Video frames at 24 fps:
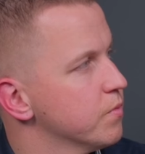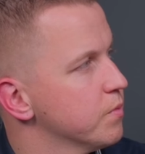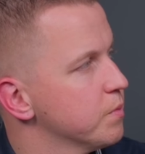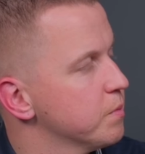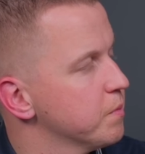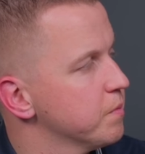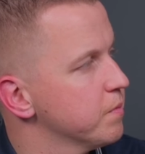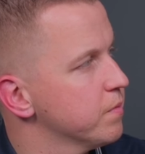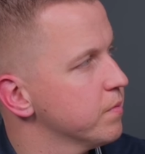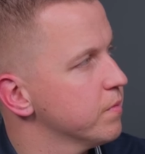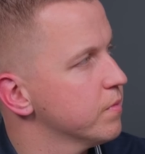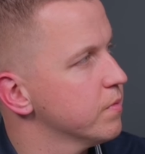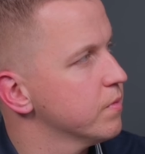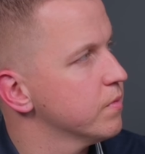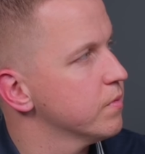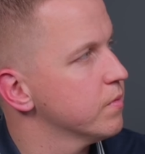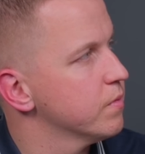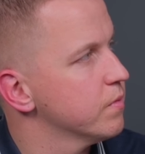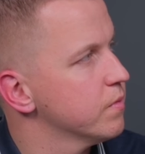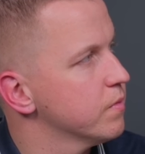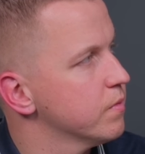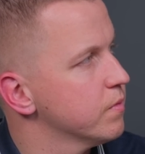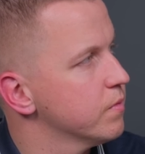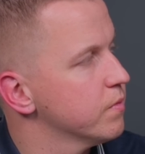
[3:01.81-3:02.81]

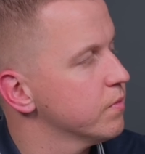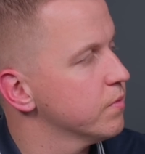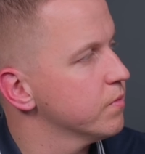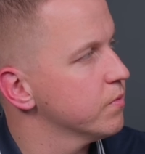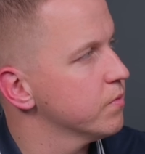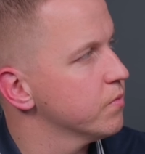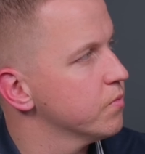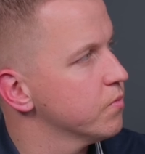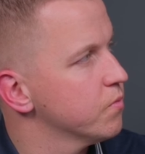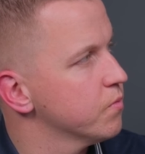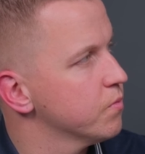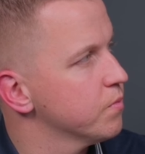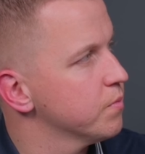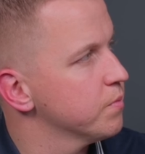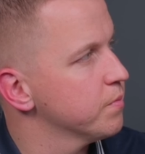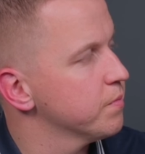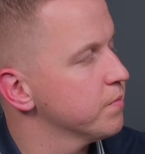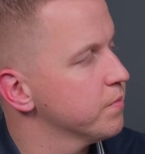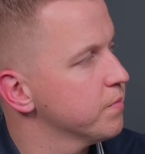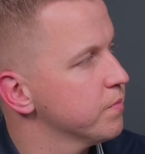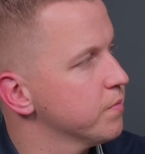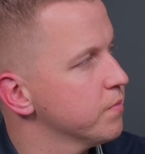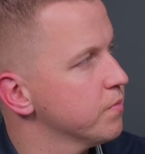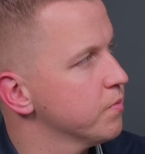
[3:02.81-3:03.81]

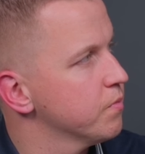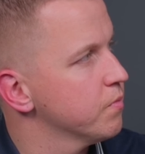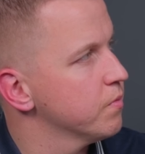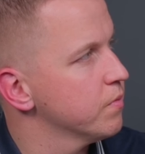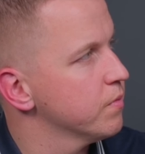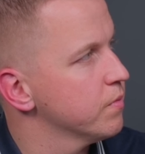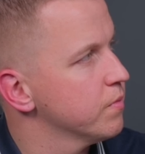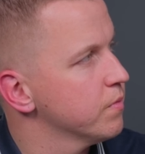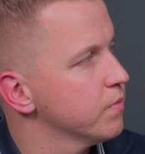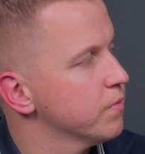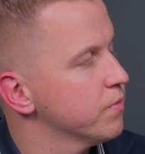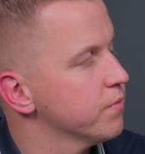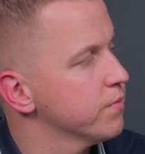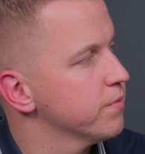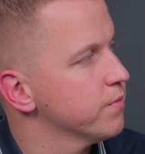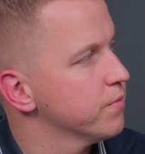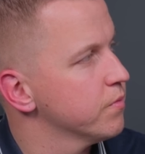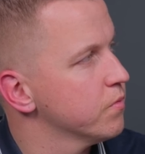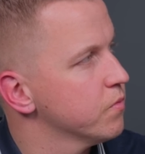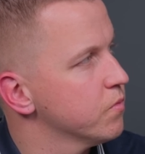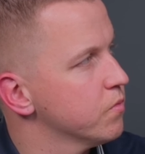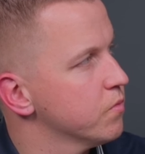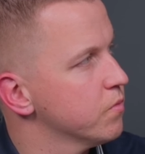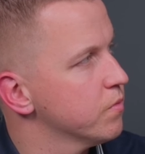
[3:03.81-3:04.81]

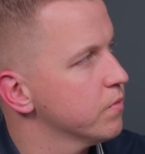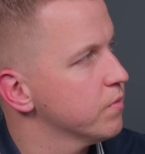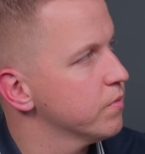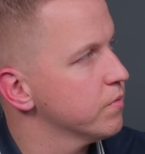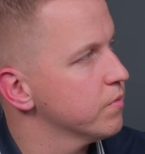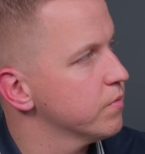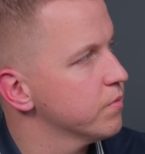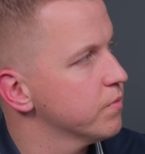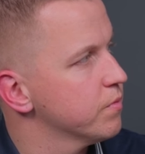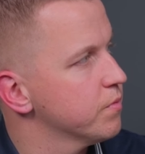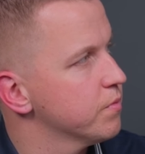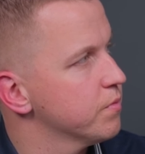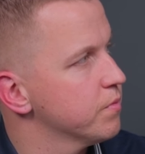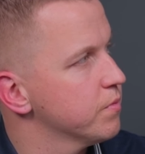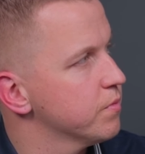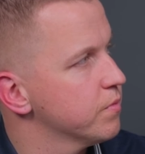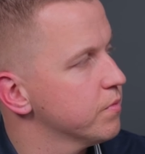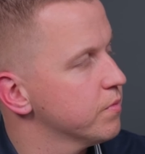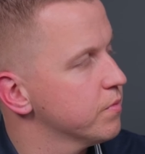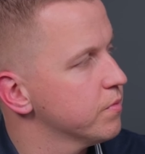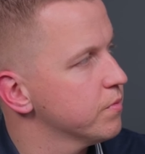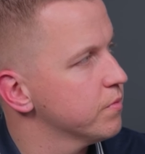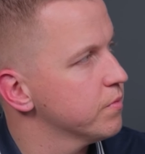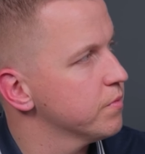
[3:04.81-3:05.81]

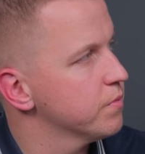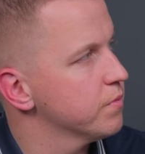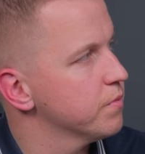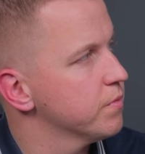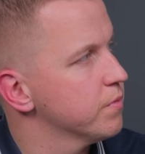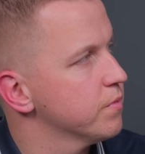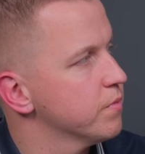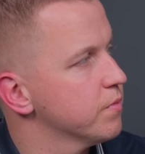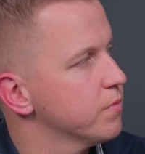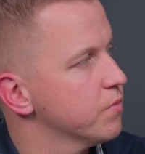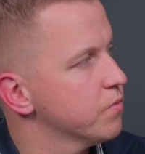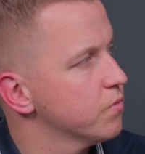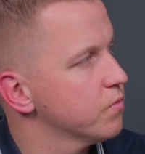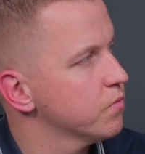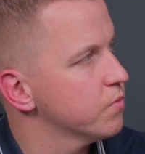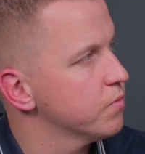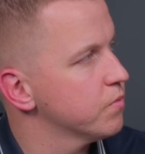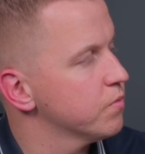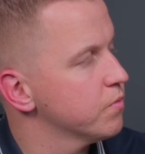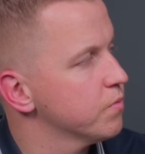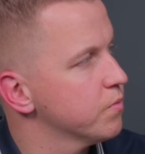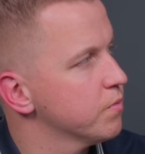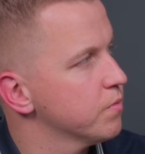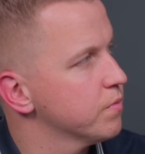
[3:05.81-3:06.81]

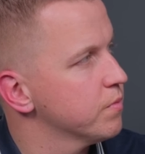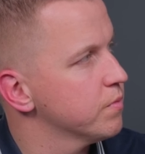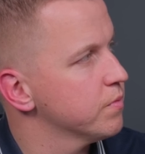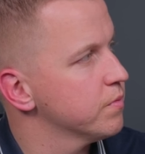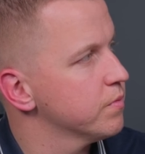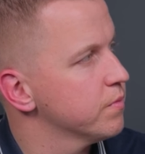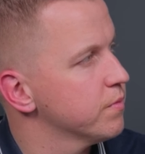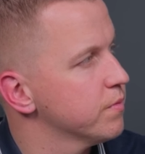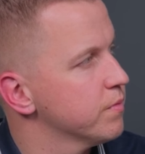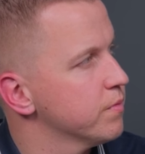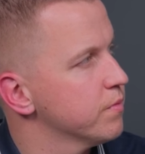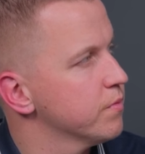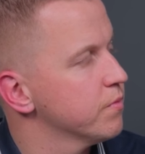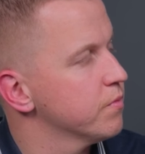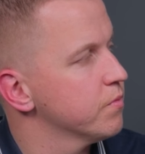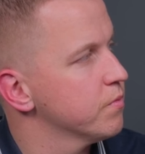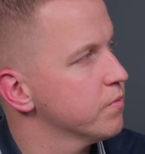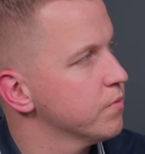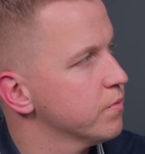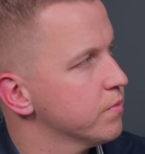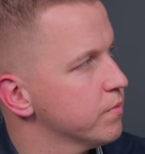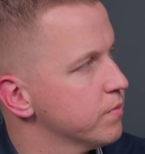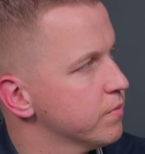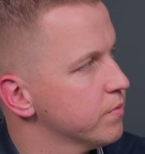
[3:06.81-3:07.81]

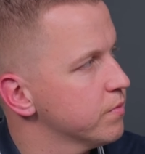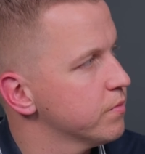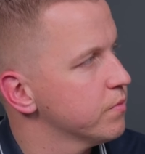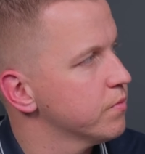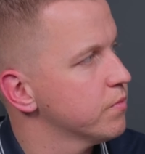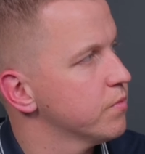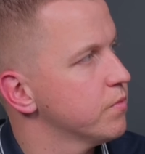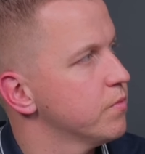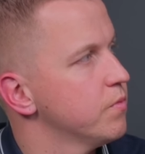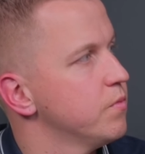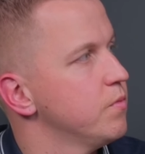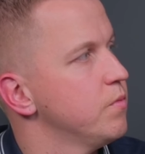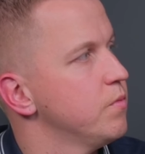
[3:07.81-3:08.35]
[no speech]